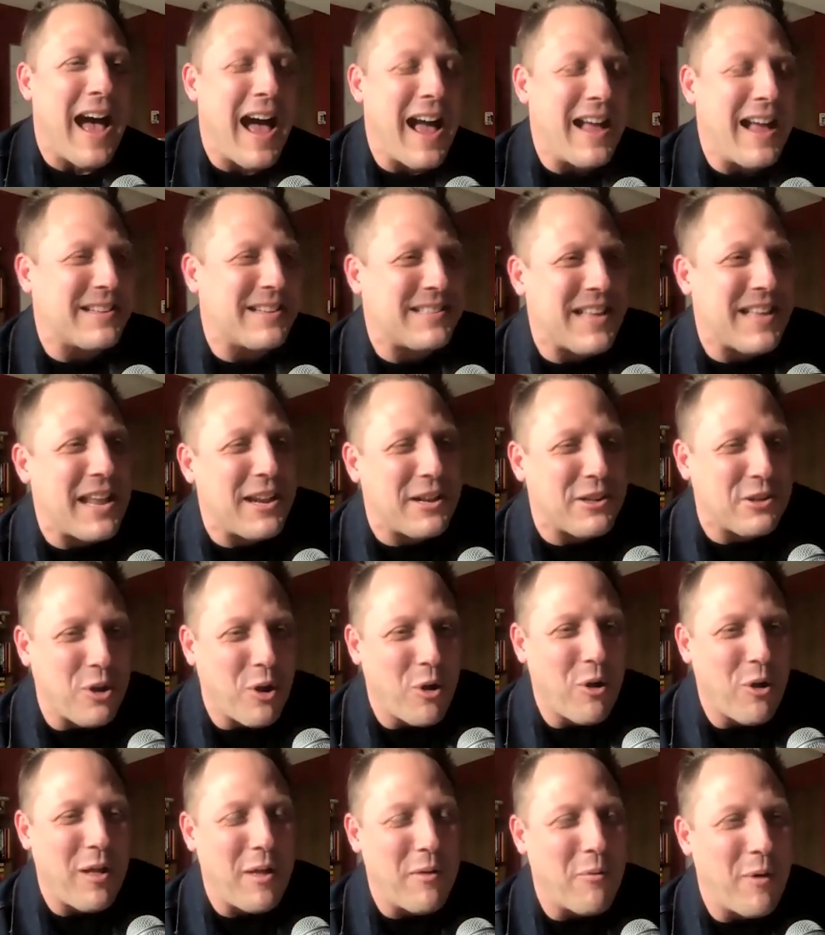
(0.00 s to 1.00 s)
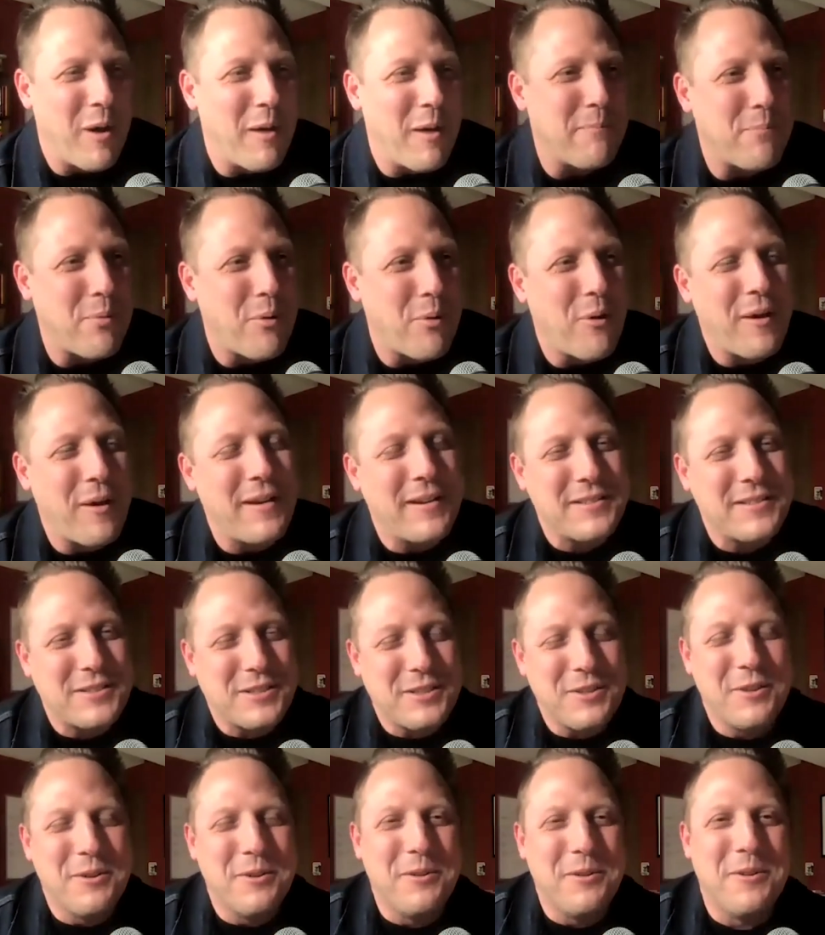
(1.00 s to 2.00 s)
I set a goal at one point
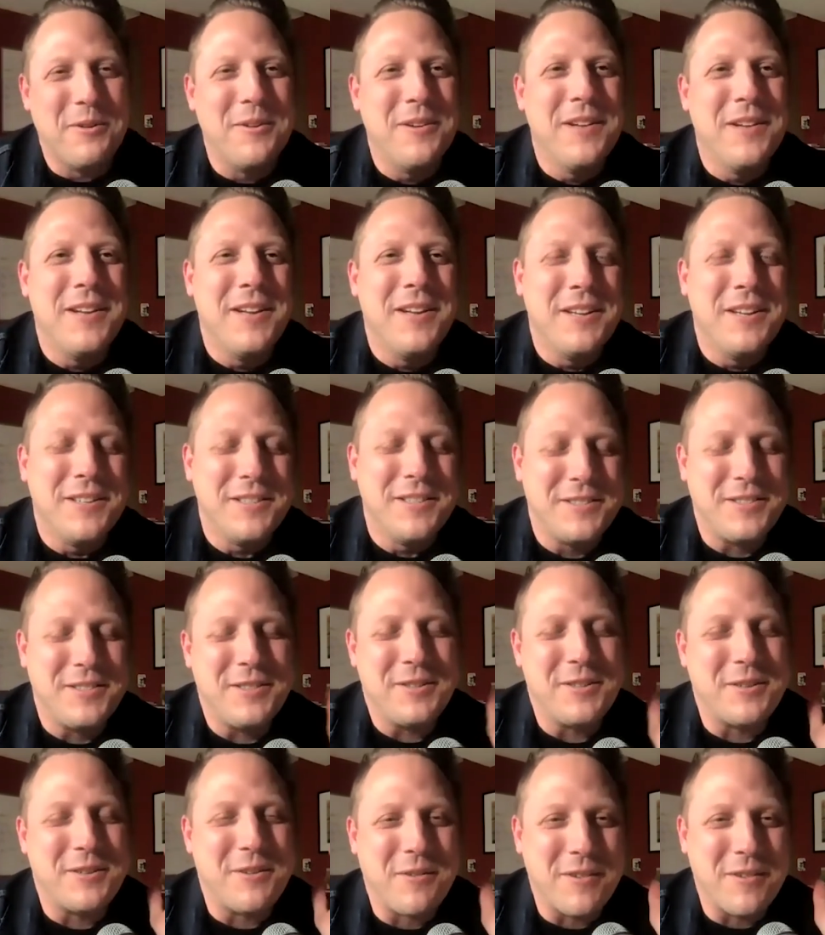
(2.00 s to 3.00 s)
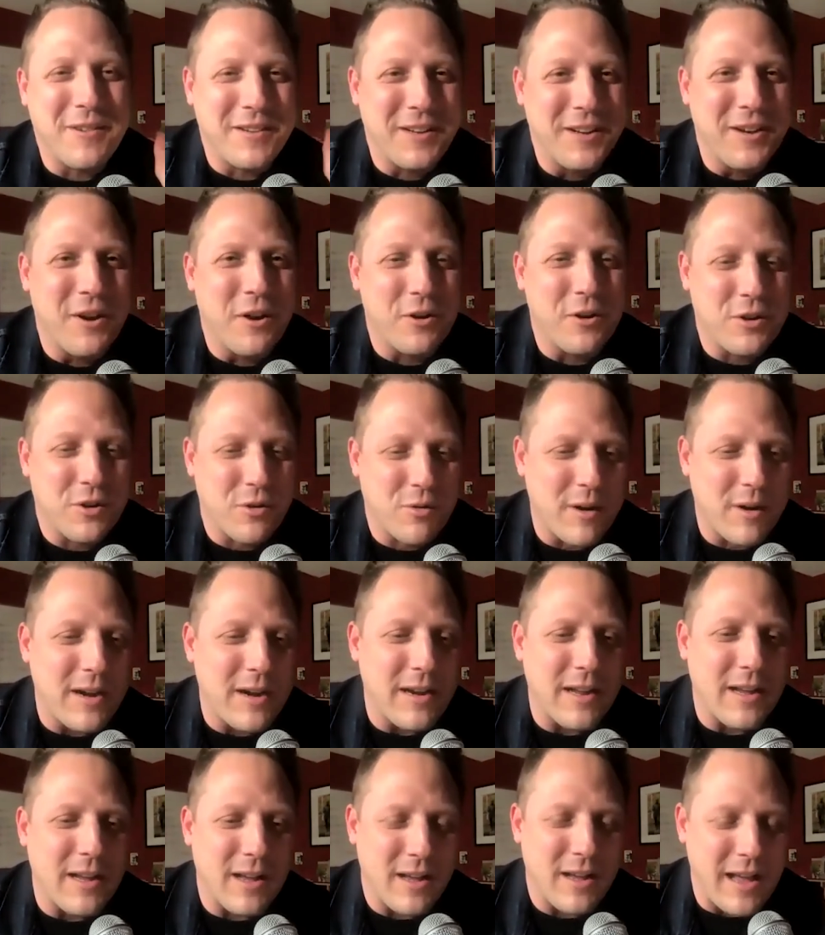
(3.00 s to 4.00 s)
to to create you know create
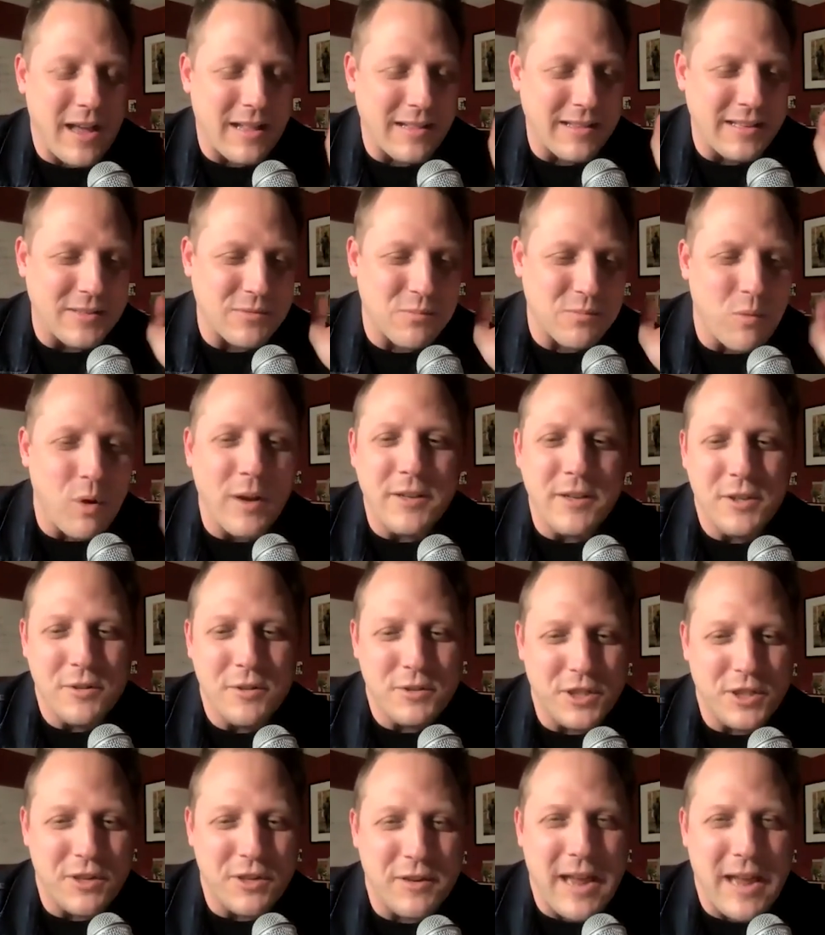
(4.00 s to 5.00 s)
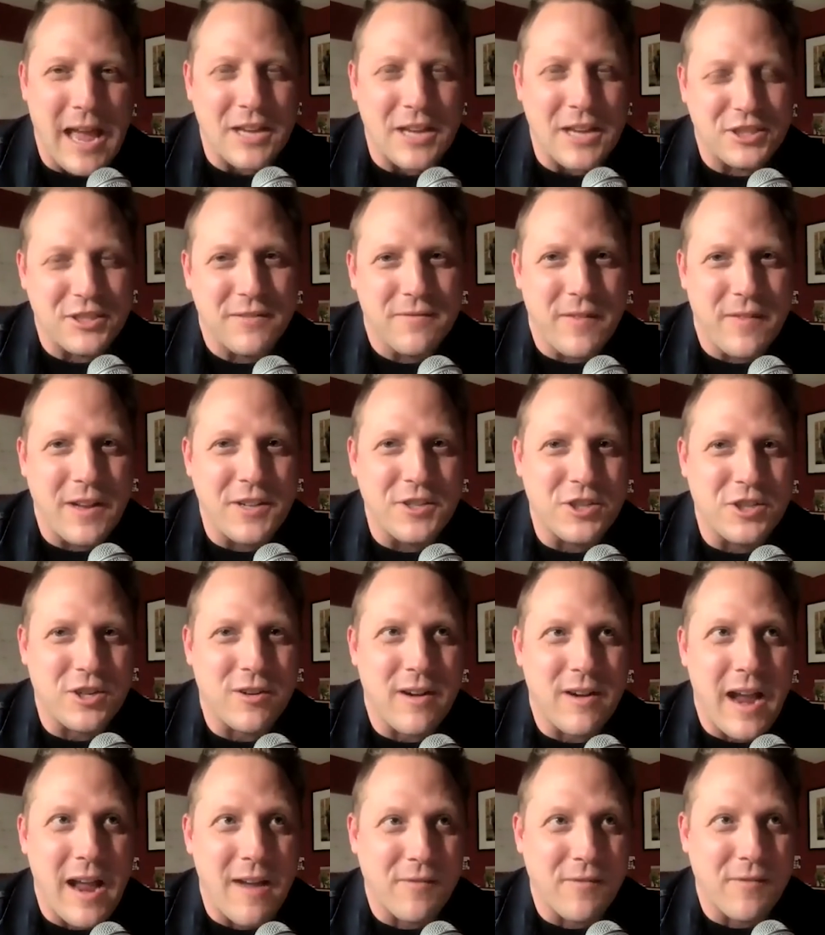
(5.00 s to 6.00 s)
a at least one new geocaching
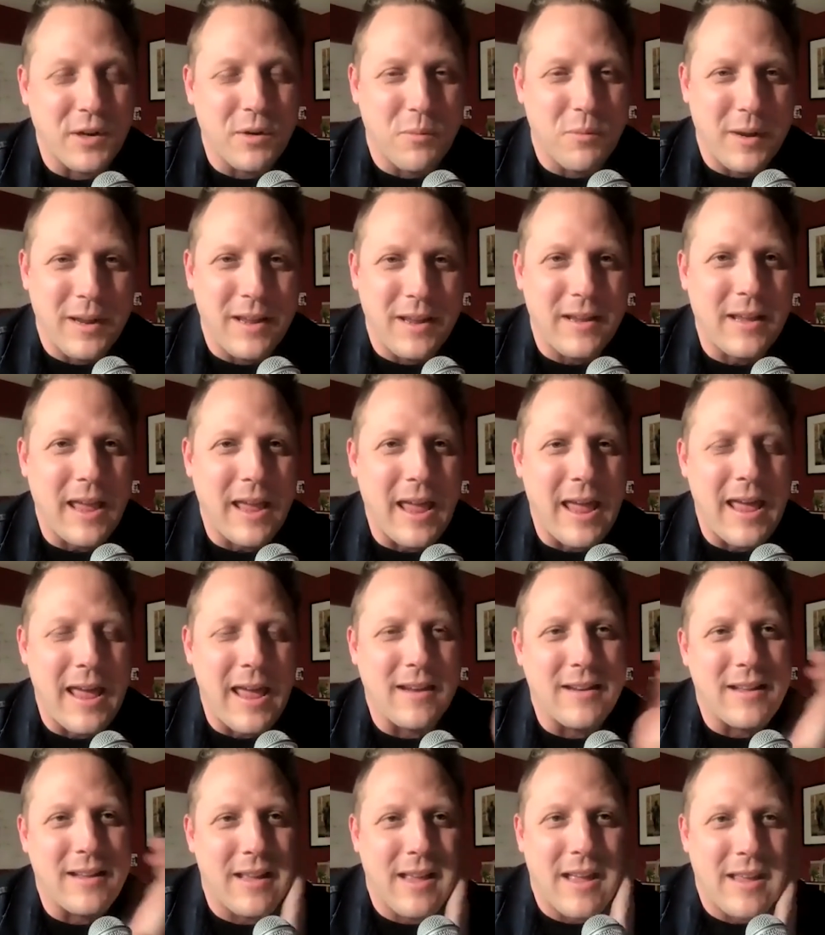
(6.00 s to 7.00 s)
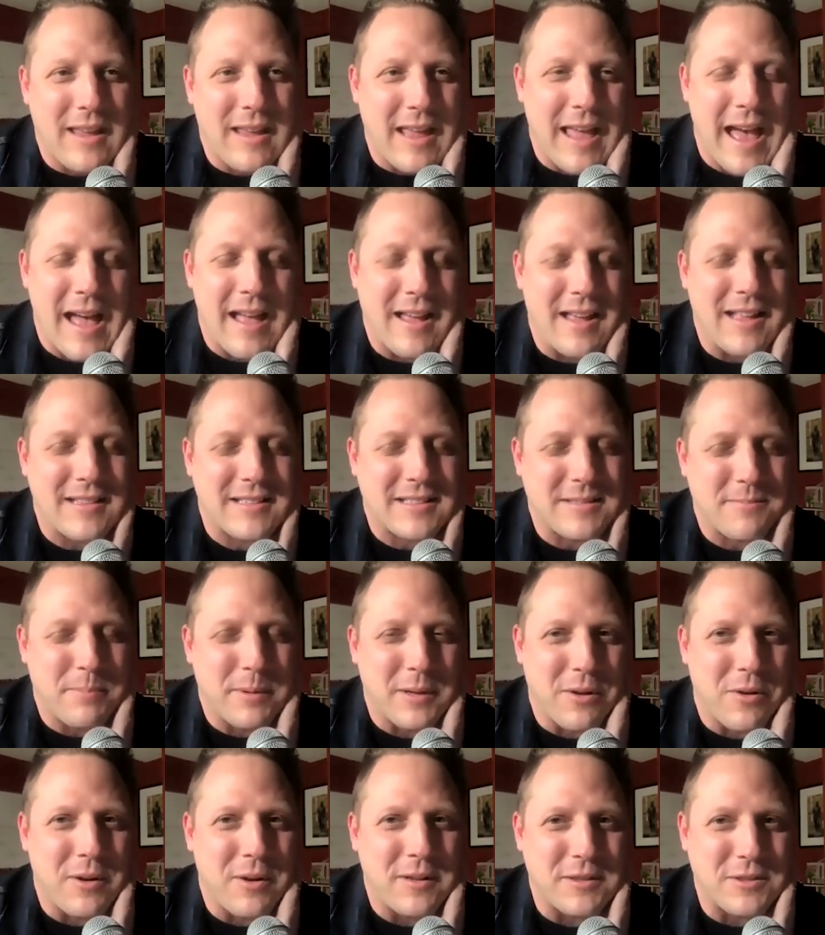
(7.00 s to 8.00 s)
venture every week and it, yeah it's
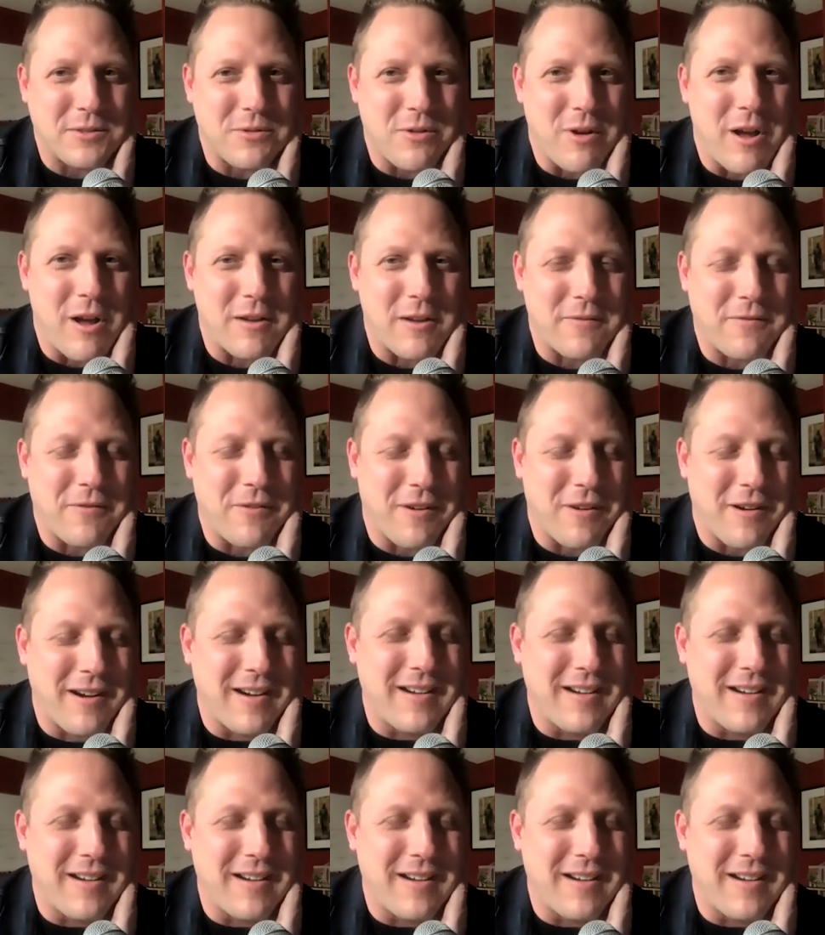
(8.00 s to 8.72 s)
been going strong for